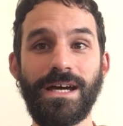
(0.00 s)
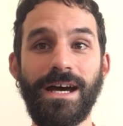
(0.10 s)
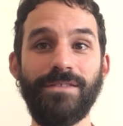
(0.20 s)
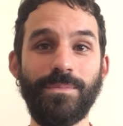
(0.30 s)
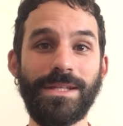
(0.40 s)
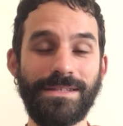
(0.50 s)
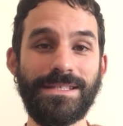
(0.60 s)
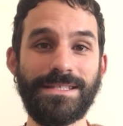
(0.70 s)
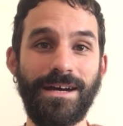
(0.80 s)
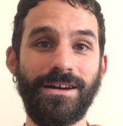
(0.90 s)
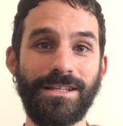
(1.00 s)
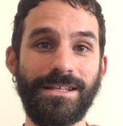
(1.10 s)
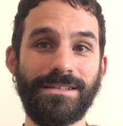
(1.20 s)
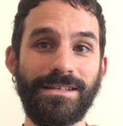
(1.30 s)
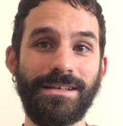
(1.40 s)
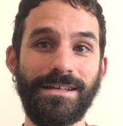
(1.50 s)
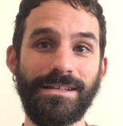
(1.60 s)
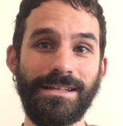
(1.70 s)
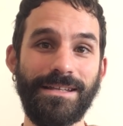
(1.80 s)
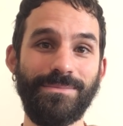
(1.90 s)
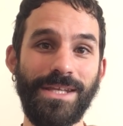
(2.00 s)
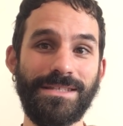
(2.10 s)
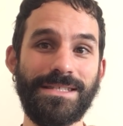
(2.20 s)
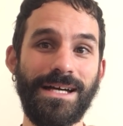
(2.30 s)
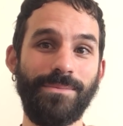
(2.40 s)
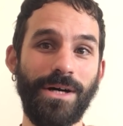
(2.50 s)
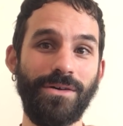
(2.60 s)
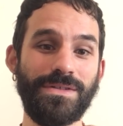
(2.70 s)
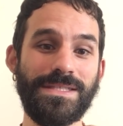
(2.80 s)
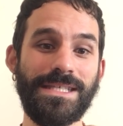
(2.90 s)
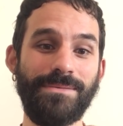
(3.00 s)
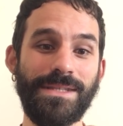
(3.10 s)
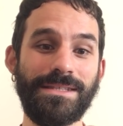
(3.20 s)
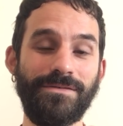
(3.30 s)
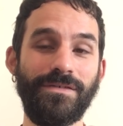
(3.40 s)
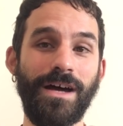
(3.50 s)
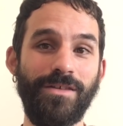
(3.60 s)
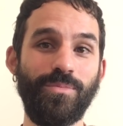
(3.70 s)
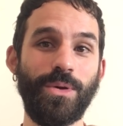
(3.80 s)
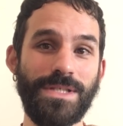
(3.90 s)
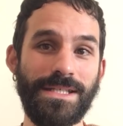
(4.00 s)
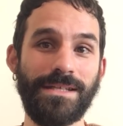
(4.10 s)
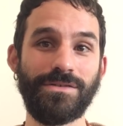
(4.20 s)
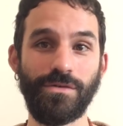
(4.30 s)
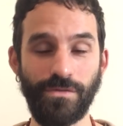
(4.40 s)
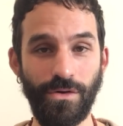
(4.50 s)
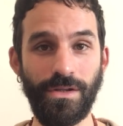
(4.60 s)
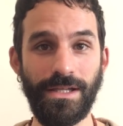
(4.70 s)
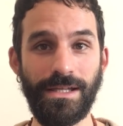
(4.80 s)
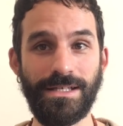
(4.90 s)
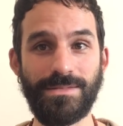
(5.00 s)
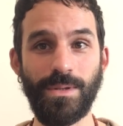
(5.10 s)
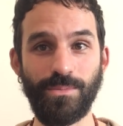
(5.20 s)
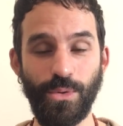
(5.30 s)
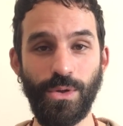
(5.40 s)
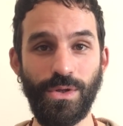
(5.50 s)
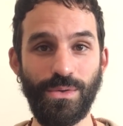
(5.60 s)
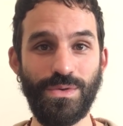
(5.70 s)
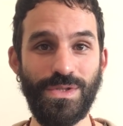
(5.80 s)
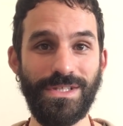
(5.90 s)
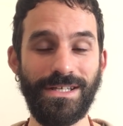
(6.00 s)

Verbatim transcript: have been discarded. That means about 75% of all that has been produced